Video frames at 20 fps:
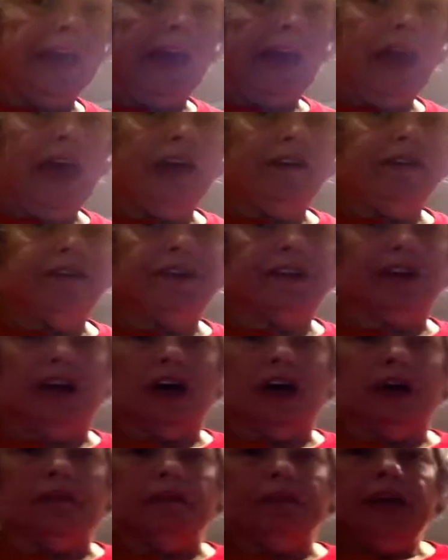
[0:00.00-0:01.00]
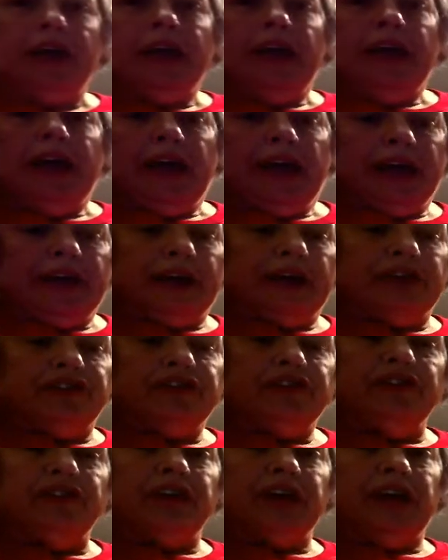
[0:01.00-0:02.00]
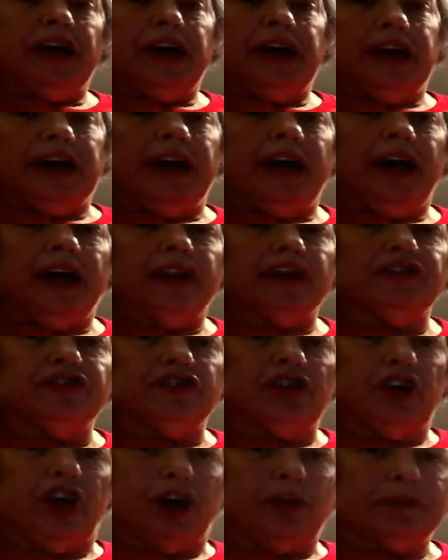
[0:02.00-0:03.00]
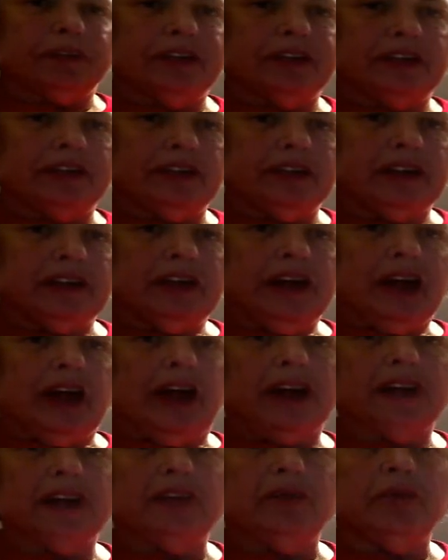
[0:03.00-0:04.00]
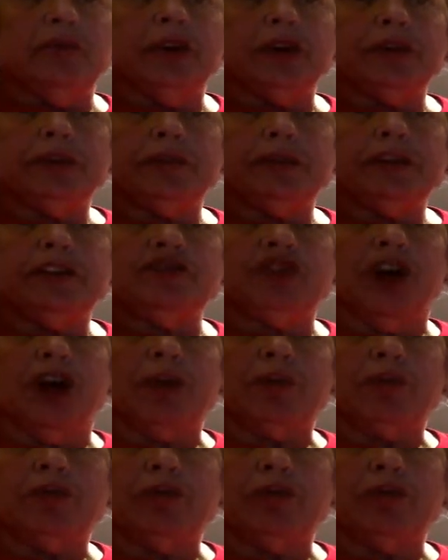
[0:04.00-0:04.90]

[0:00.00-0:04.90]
a half a cup, and I kind of chopped it. I didn't want it to be chopped